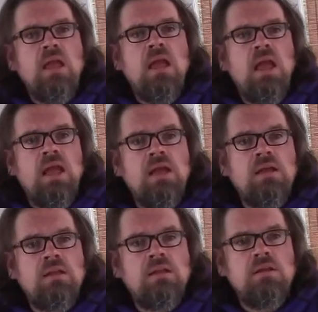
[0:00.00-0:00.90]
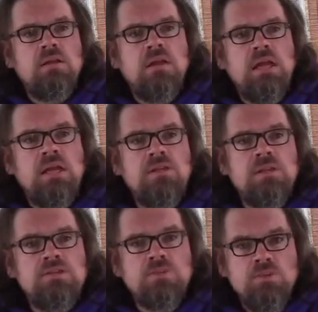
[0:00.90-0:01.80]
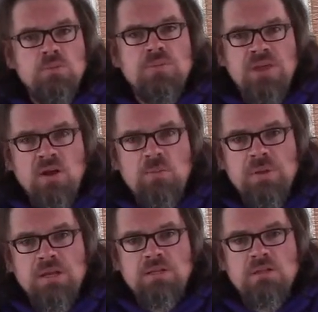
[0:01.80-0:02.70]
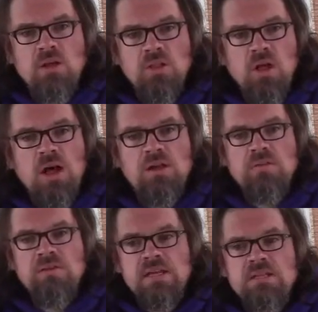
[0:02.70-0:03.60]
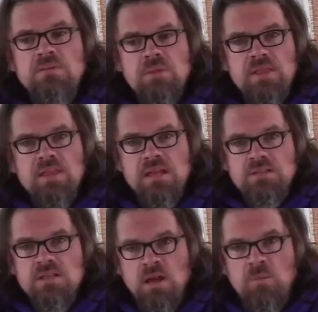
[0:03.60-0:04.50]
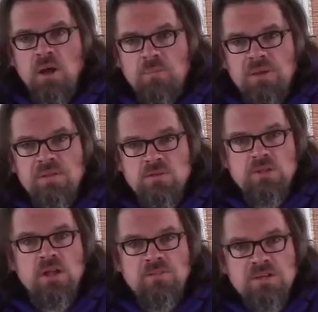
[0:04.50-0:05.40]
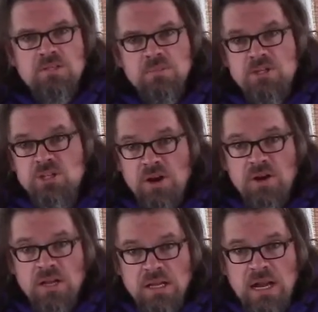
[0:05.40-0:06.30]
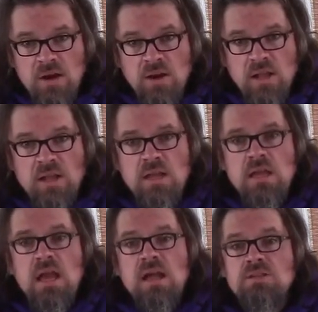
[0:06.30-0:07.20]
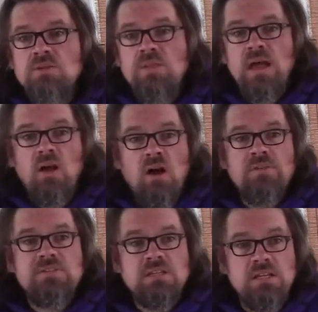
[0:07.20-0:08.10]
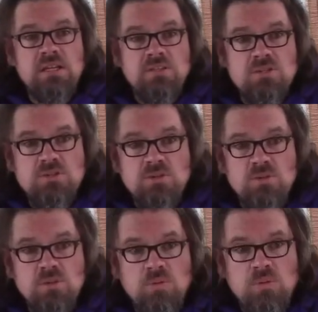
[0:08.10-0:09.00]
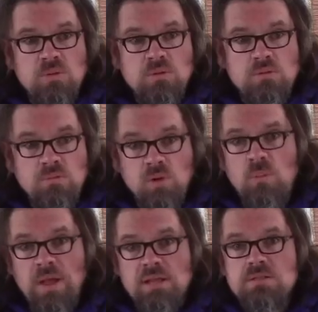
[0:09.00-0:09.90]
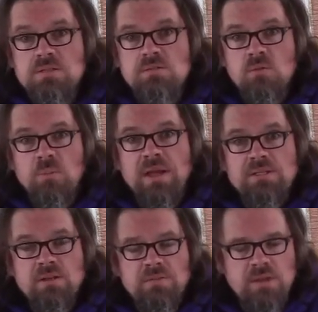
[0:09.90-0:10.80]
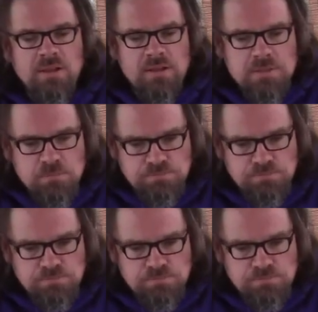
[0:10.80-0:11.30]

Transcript: and in these group therapies, a lot of intimate things come up, and there's a lot of intimate sharing and caring. And so that often leads to romance, romantic feelings.